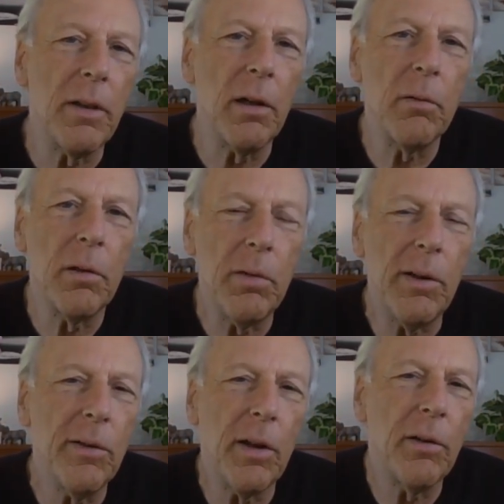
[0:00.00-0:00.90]
little
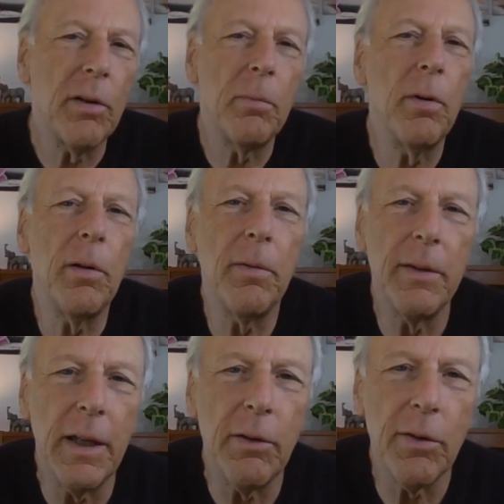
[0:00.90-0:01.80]
retreat center in a beautiful
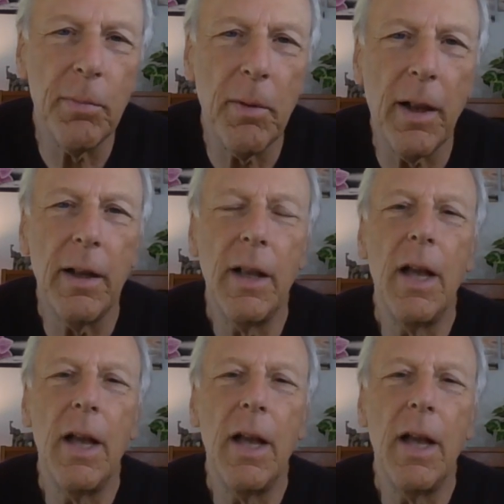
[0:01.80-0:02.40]
nature spot,